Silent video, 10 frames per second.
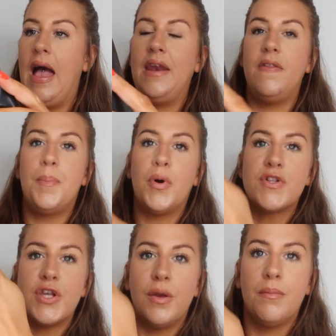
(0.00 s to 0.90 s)
And at the
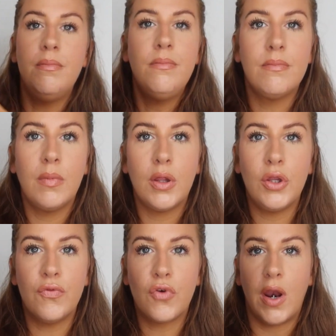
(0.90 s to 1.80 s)
bottom
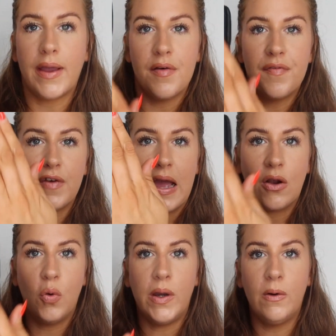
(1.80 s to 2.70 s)
you've got like a flat
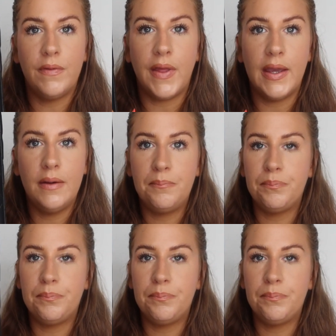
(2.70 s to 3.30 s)
quilt there.